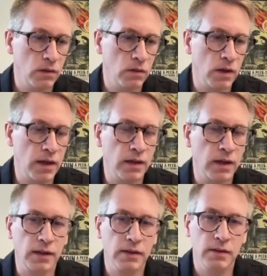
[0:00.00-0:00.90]
uh,
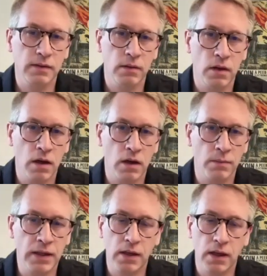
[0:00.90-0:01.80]
enact uh,
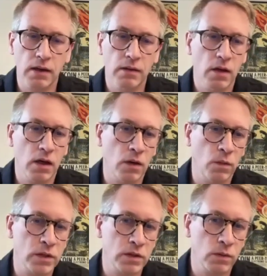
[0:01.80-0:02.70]
MiCA, uh,
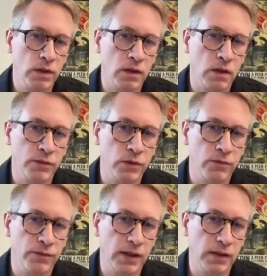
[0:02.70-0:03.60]
which will come to
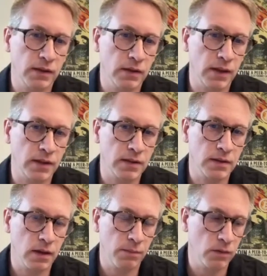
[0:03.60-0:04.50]
effect in the next
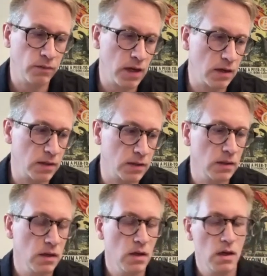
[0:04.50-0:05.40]
couple of
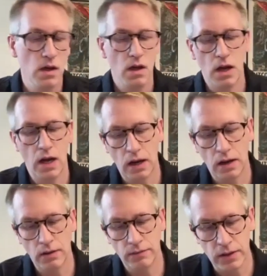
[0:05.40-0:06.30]
years.
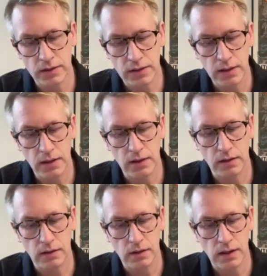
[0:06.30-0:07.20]
Uh, we are
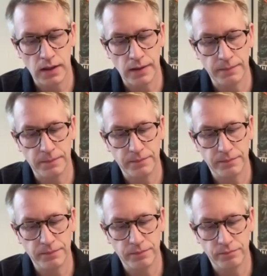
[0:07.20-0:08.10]
seeing um,
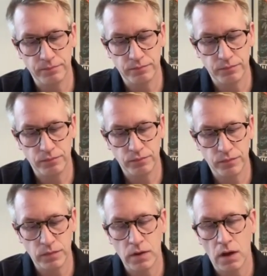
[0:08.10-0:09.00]

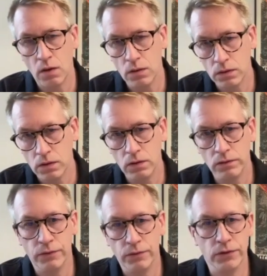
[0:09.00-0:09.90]
Hong
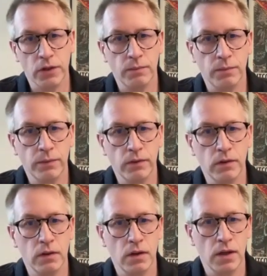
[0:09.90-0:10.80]
Kong, for
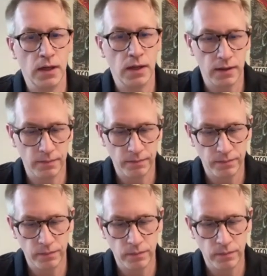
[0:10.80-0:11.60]
example, um,